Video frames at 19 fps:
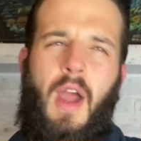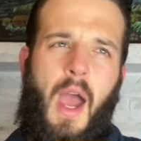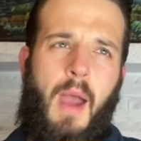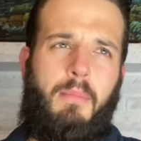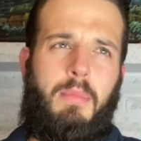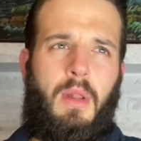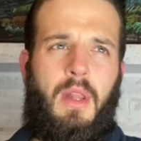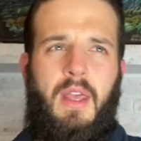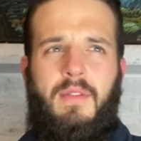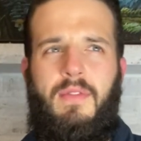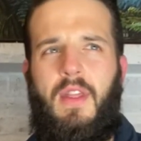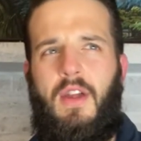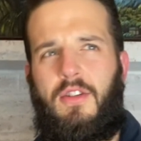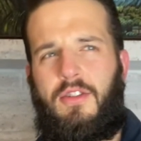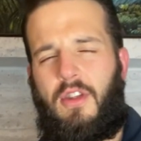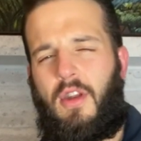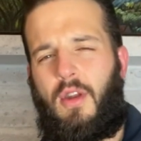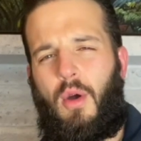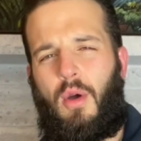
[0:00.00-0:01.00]
I believe
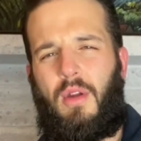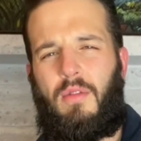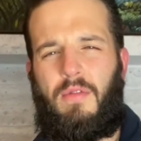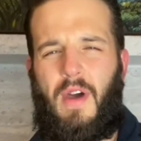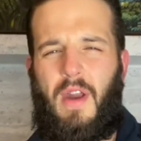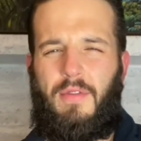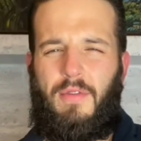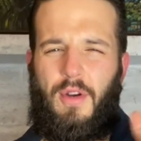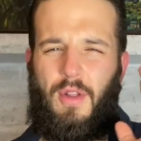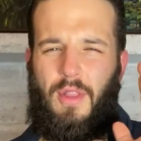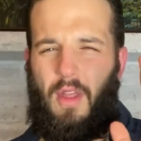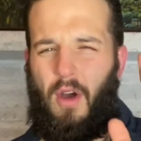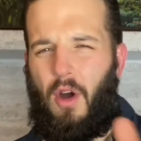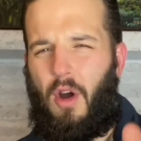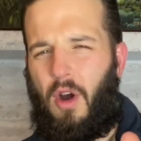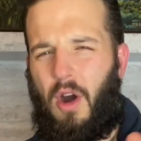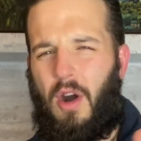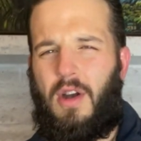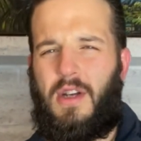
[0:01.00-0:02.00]
there's a note of vetiver in the
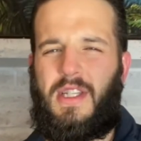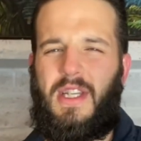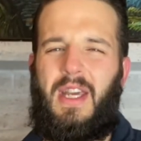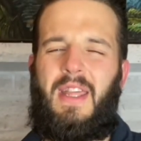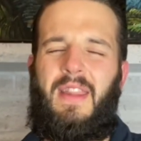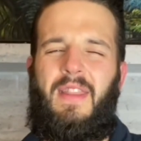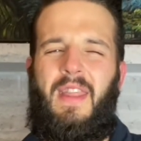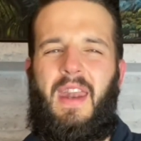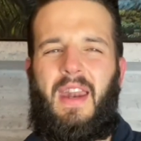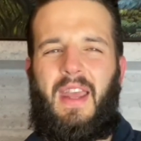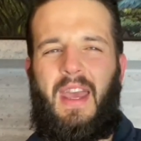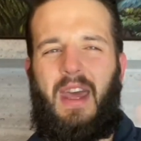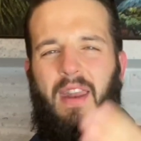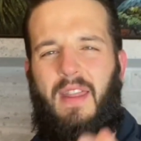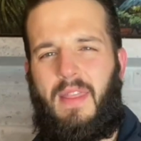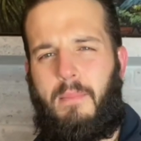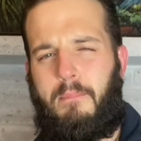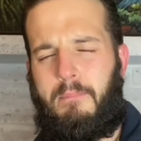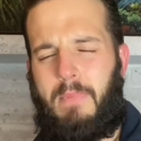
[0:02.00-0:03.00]
heart and then again
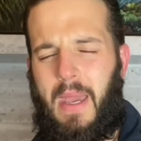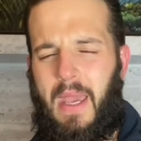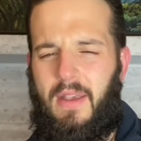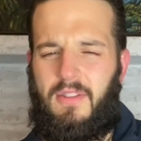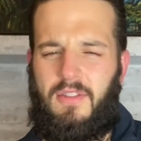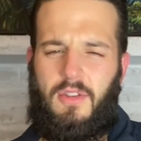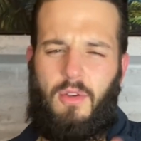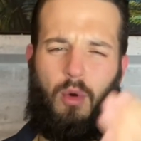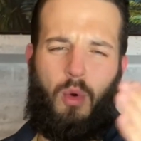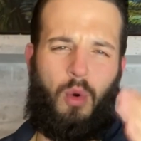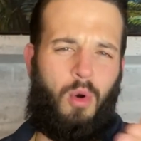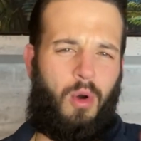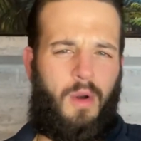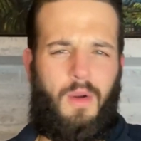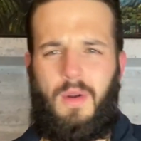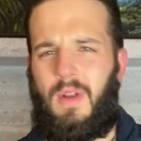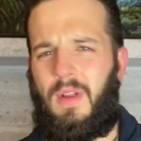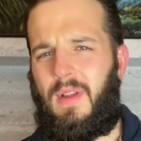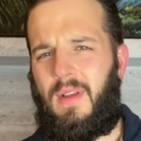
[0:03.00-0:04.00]
in the base,
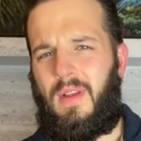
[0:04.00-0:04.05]
or